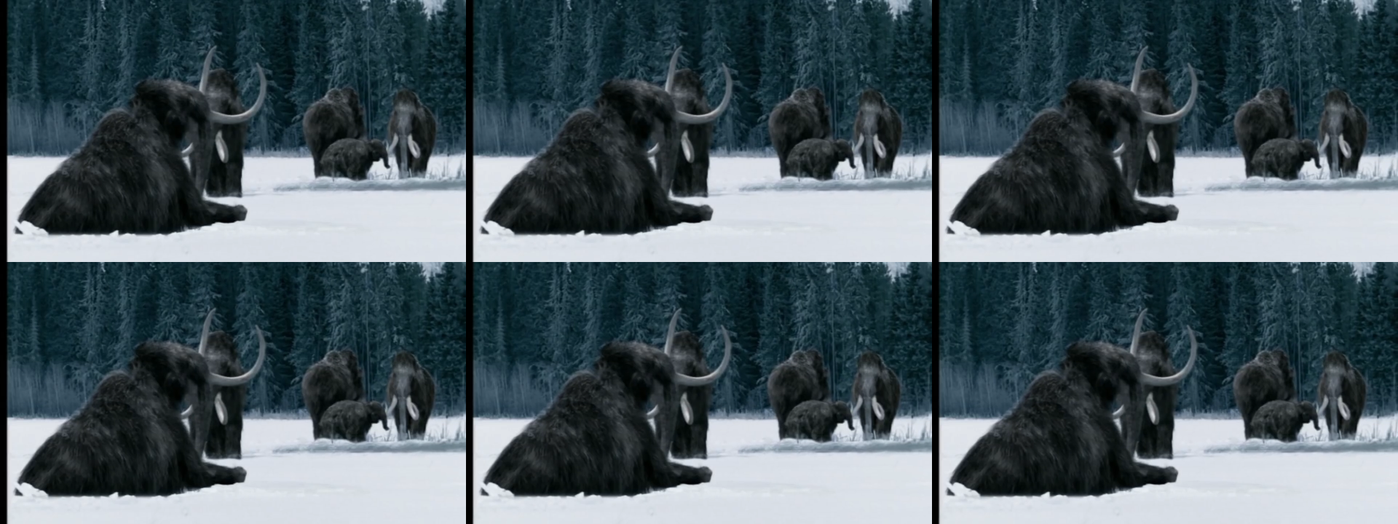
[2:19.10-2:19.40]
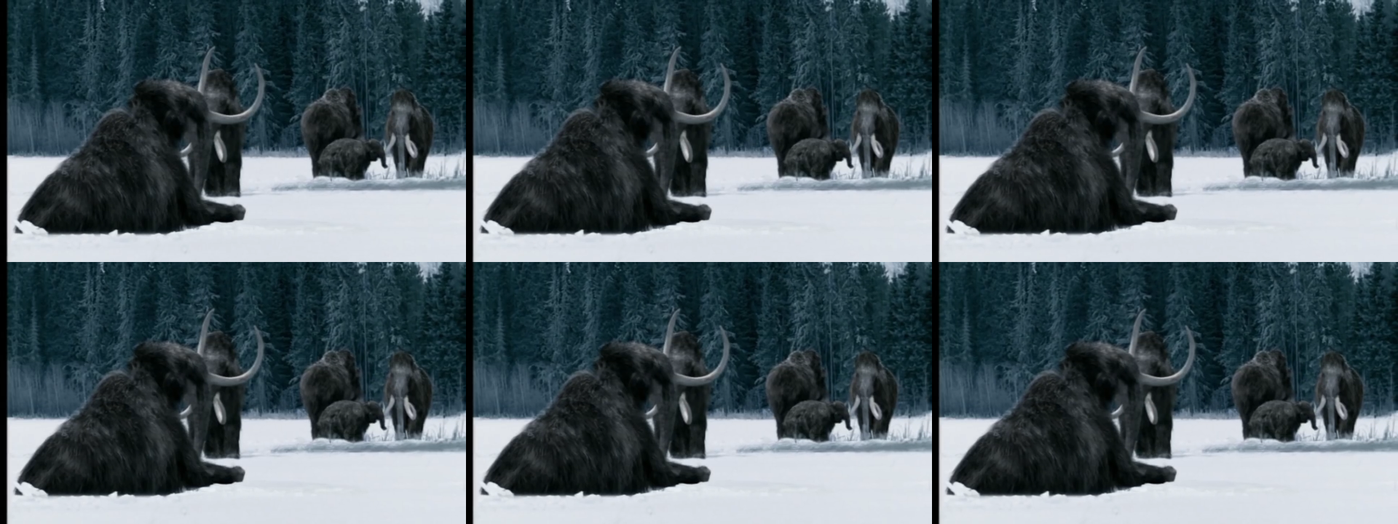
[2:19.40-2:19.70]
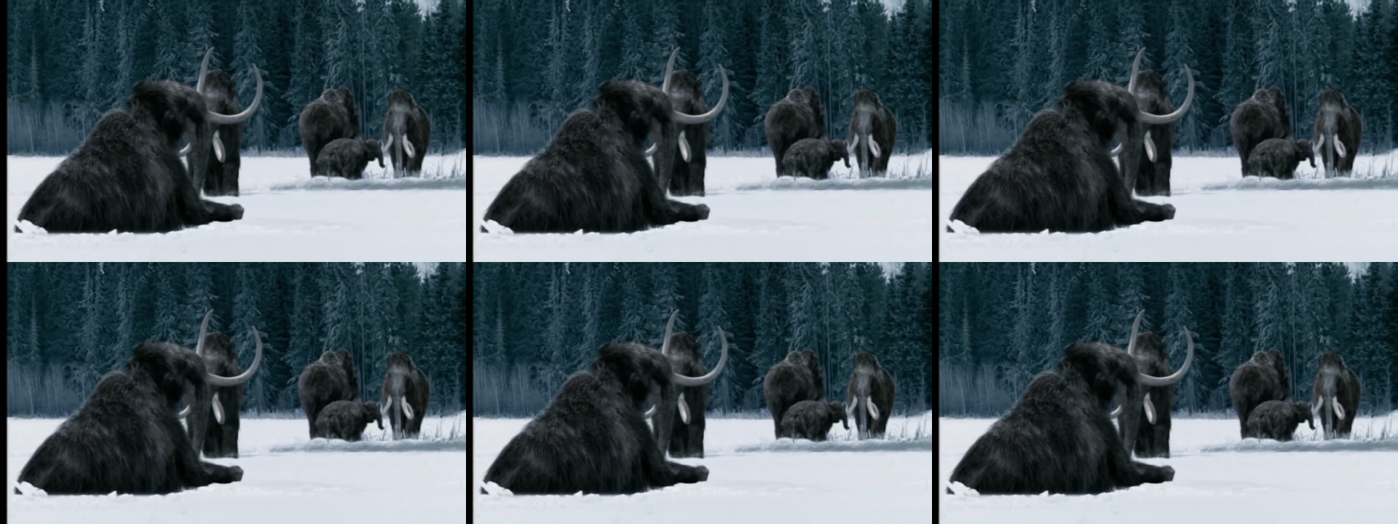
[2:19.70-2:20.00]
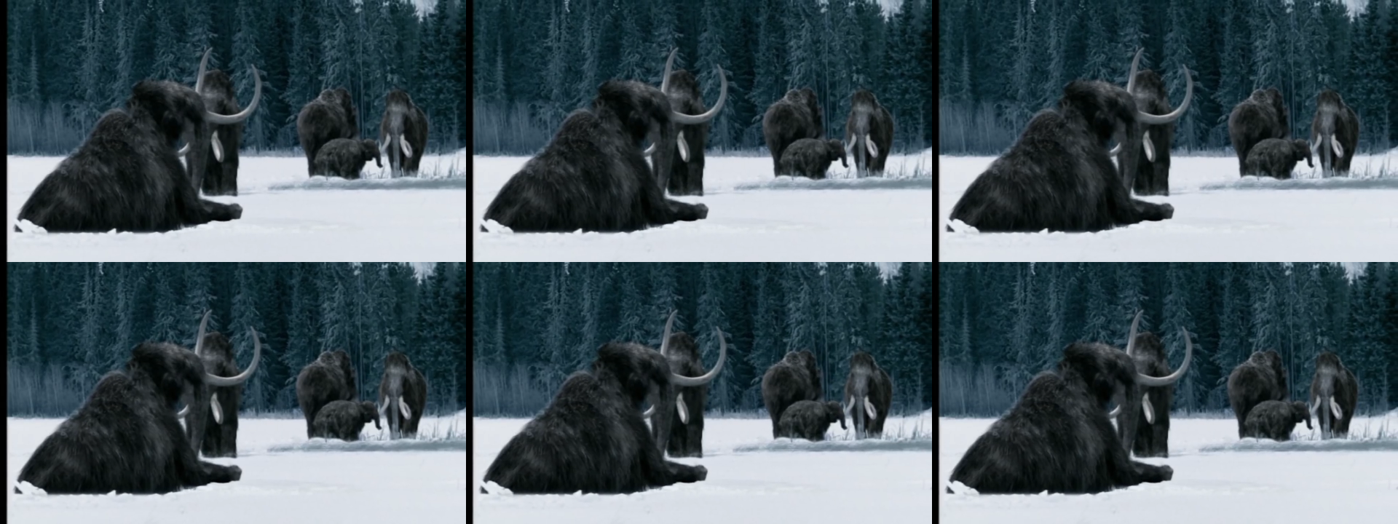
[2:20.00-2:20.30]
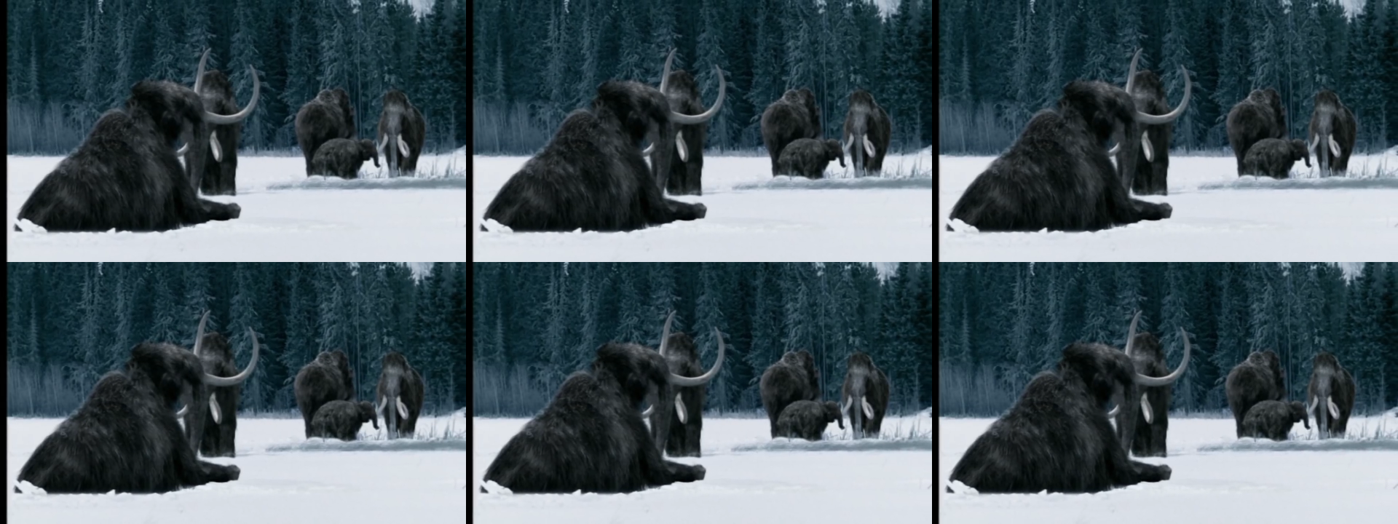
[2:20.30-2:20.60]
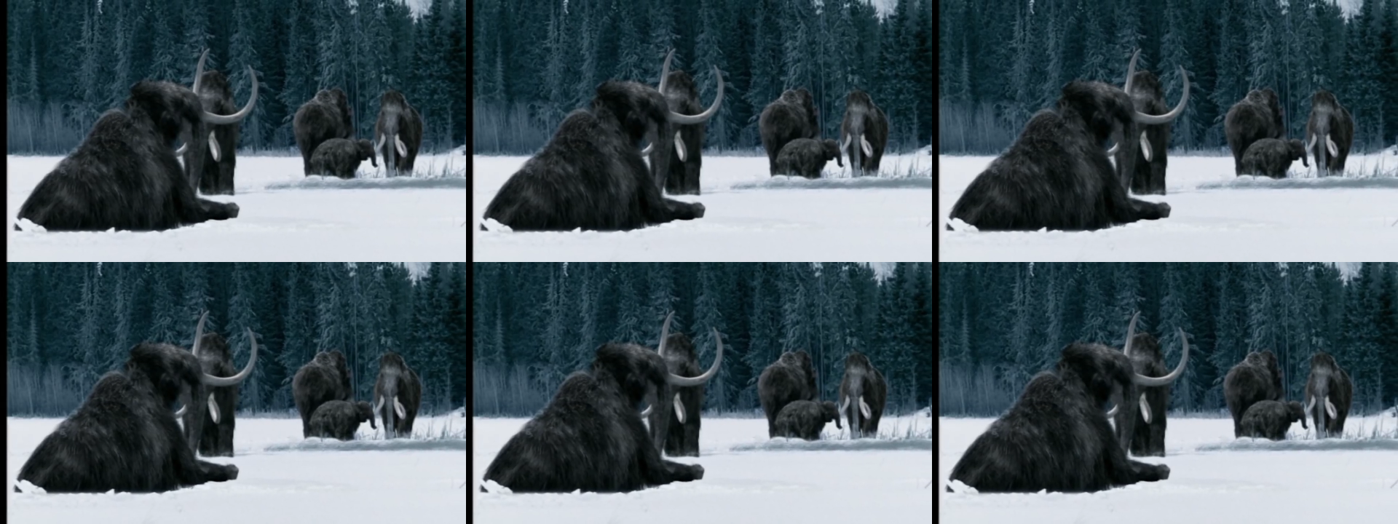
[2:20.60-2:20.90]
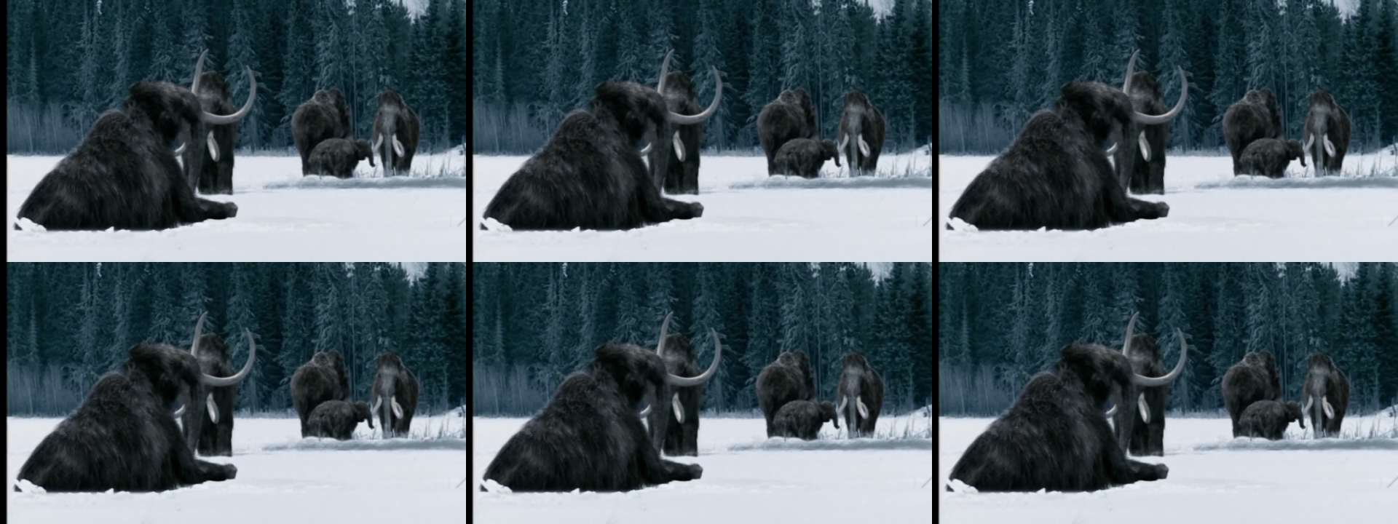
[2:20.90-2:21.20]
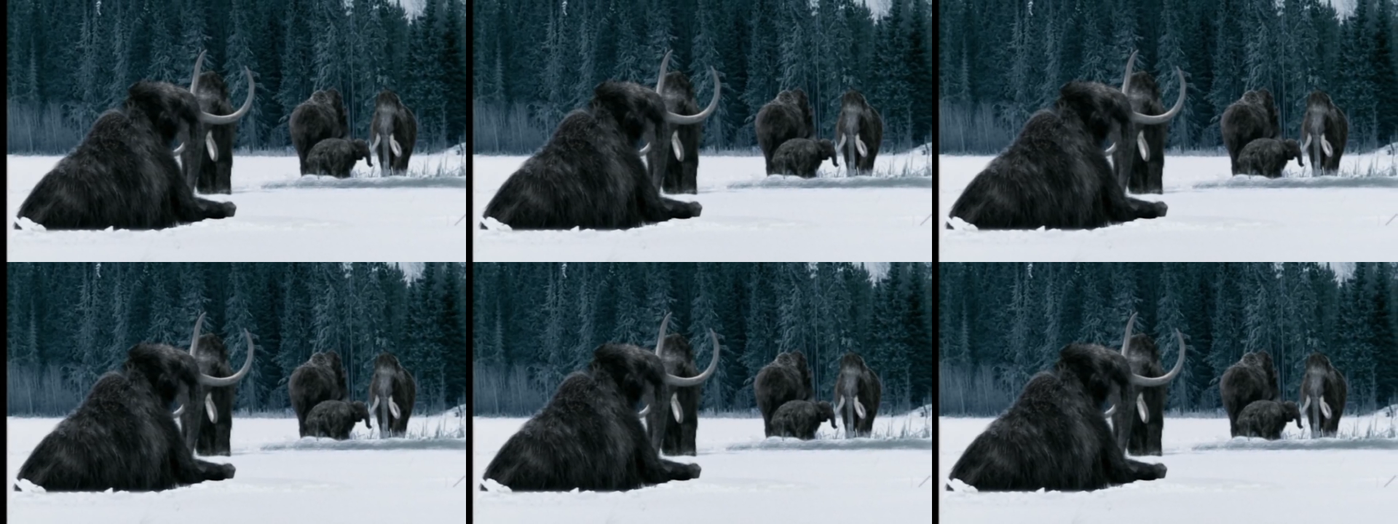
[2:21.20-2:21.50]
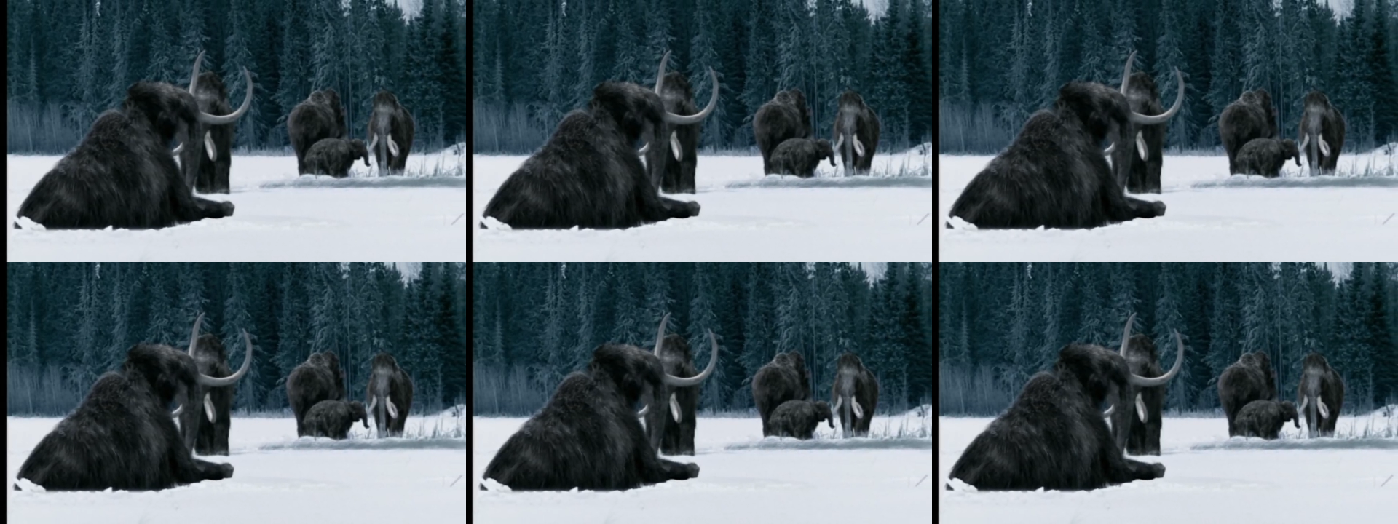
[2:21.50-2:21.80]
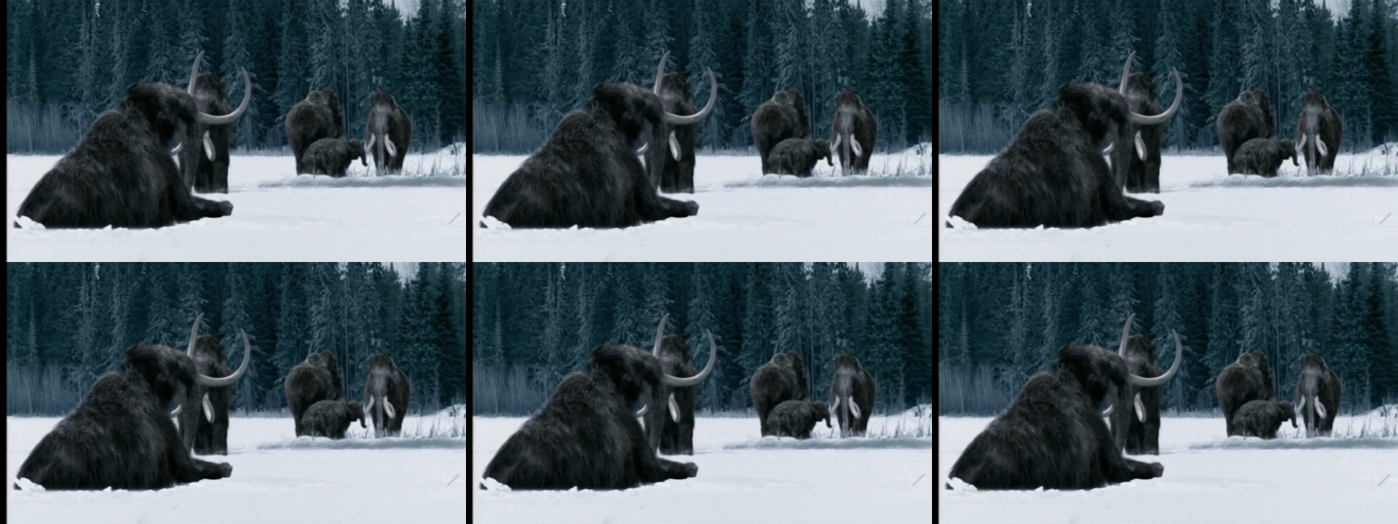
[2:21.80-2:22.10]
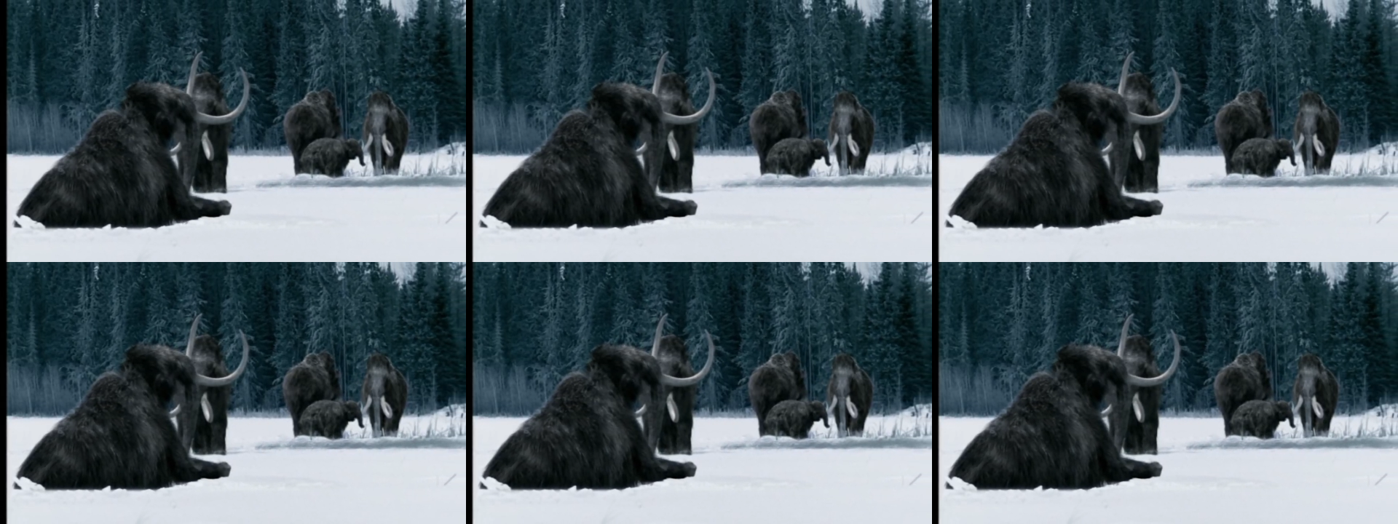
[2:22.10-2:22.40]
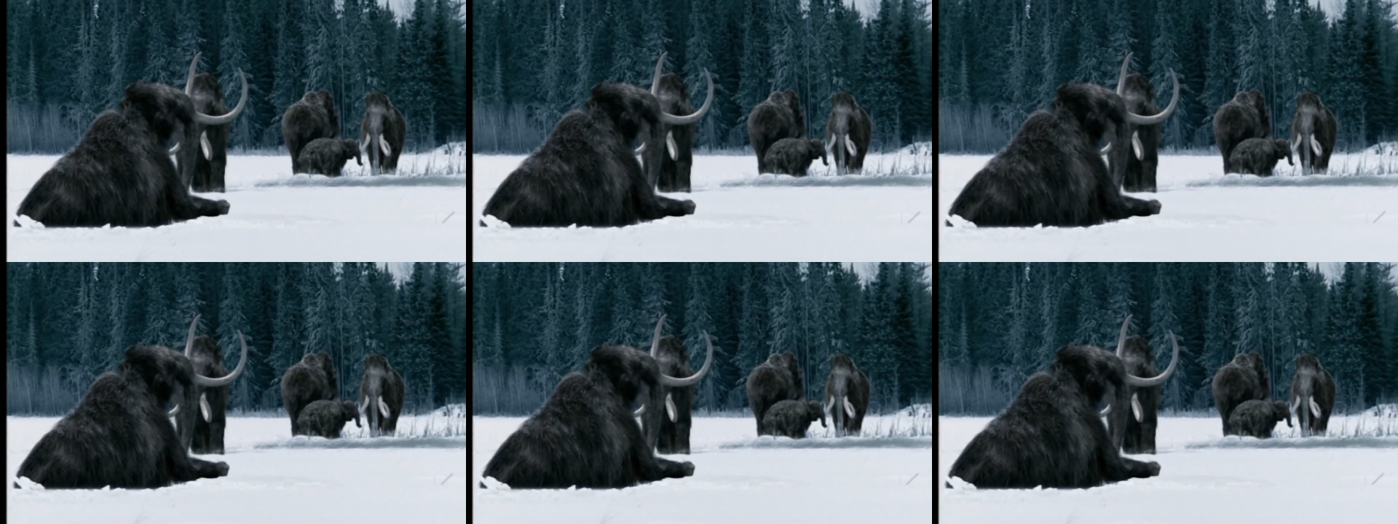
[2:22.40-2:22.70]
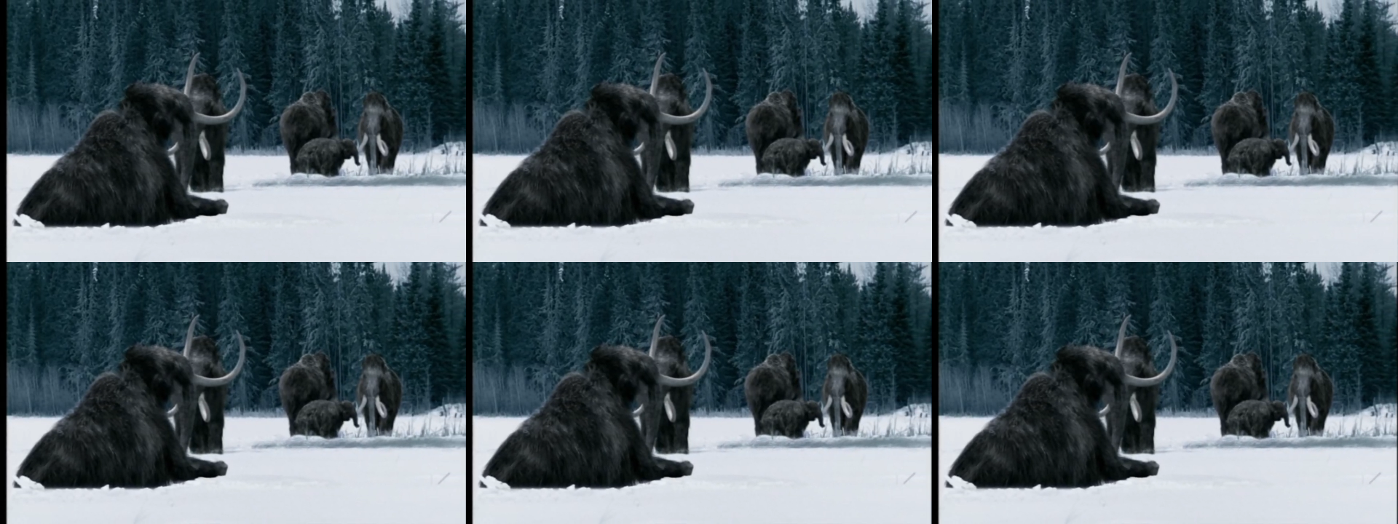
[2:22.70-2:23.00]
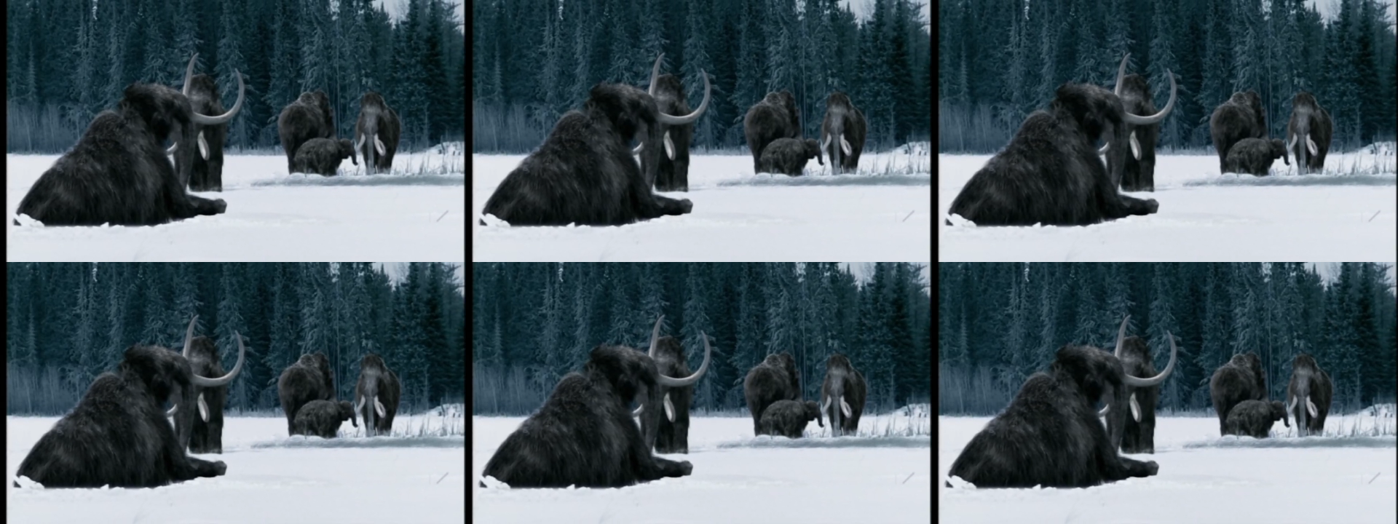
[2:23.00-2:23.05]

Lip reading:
[unreadable: no face in view]